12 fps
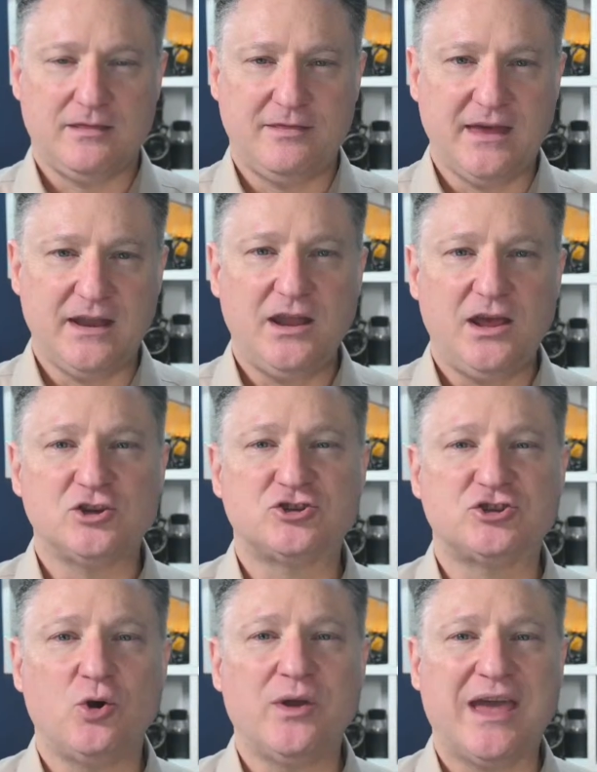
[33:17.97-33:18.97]
Then
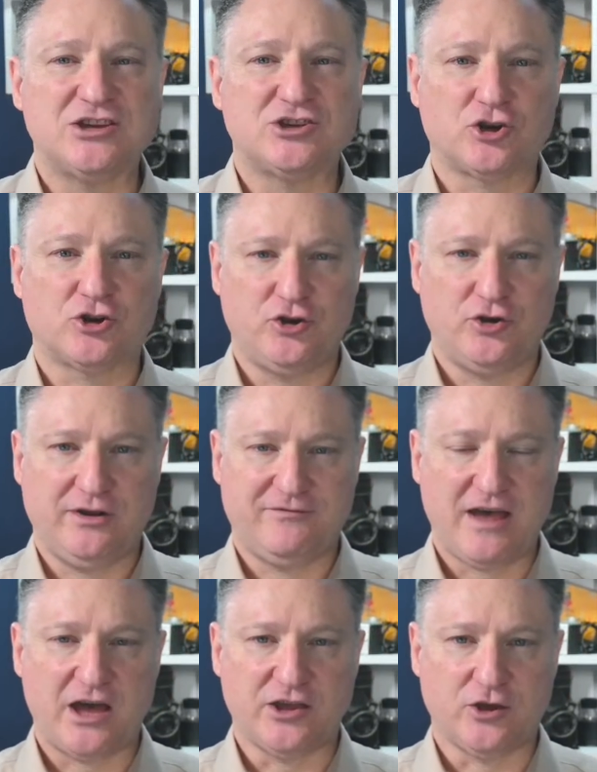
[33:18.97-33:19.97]
showcase your unique
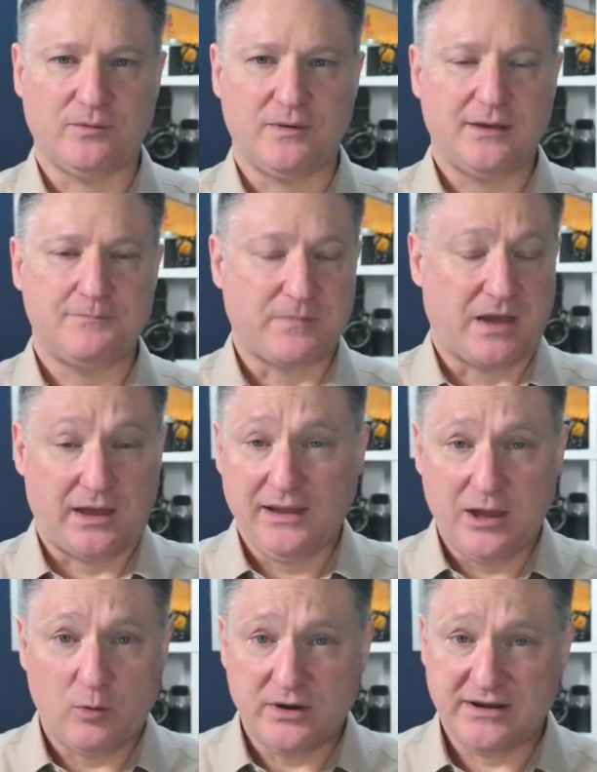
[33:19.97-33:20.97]
value.
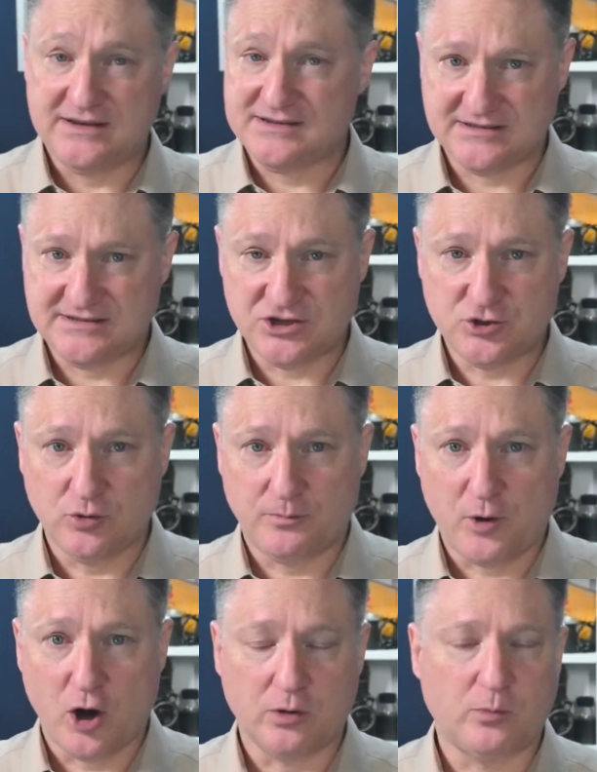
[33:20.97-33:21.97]
Highlight what it is that sets you
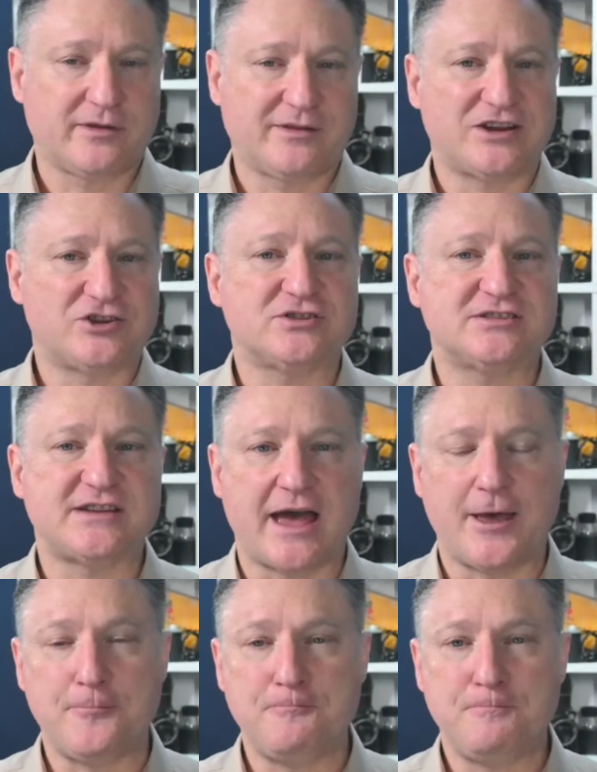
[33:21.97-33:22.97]
apart, whether that's your
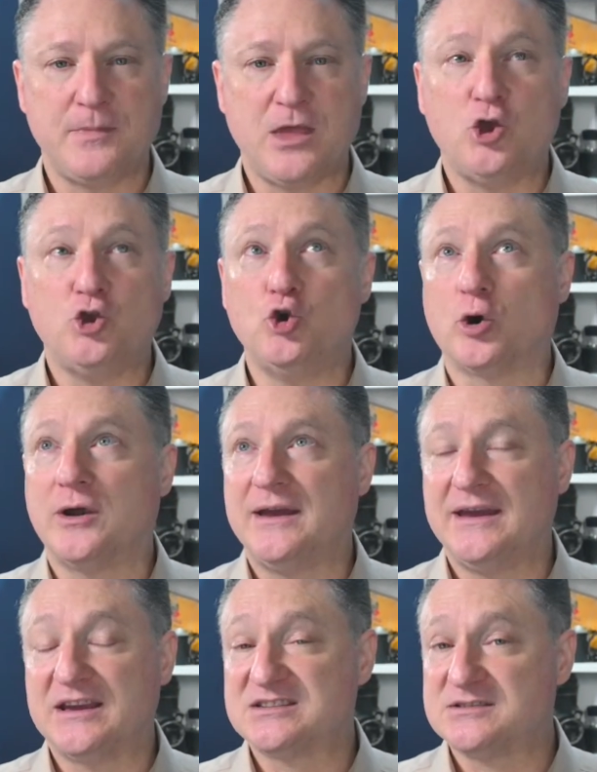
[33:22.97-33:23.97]
style, your
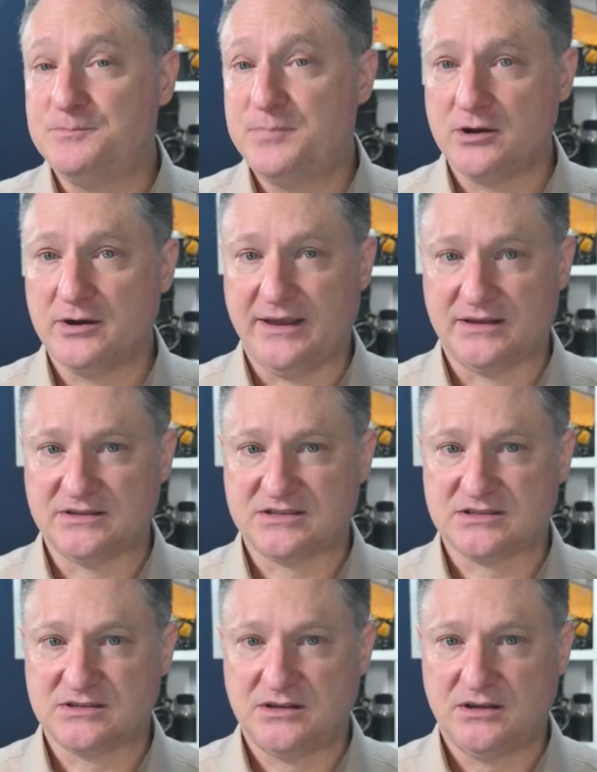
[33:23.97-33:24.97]

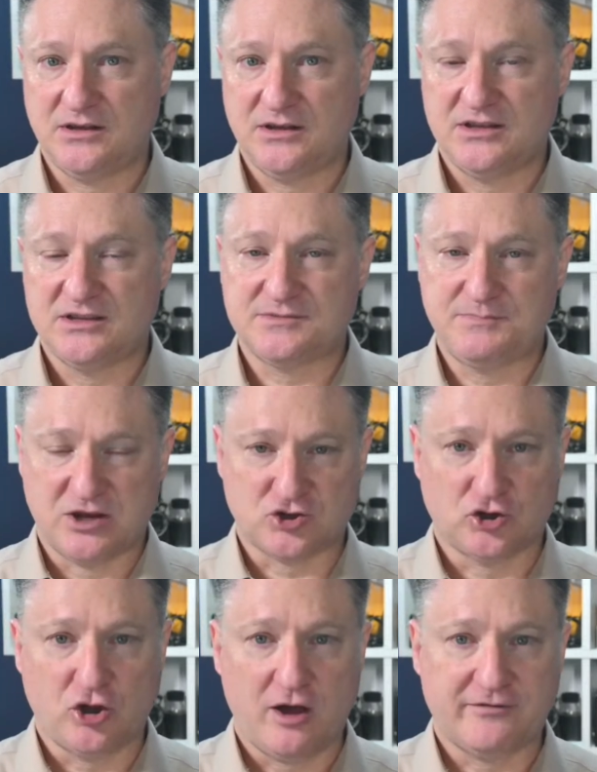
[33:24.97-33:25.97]
experience,
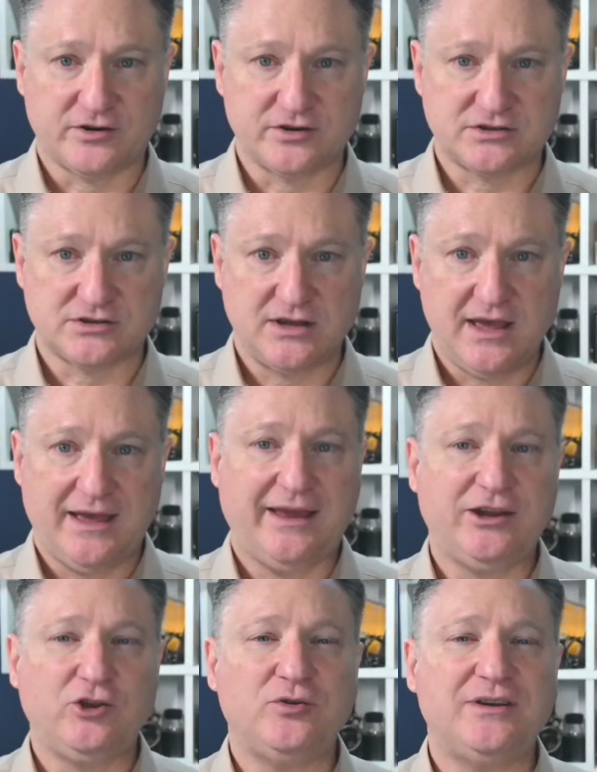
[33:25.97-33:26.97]
special offers,
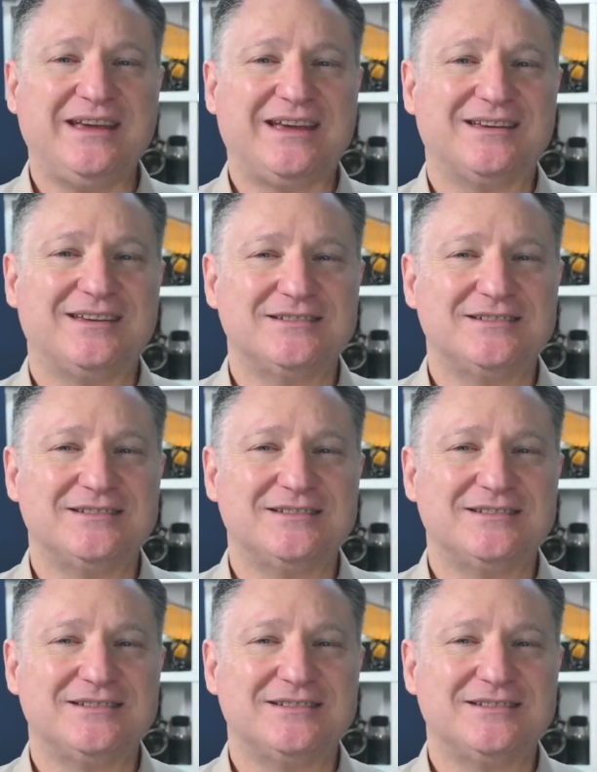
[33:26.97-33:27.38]
any unique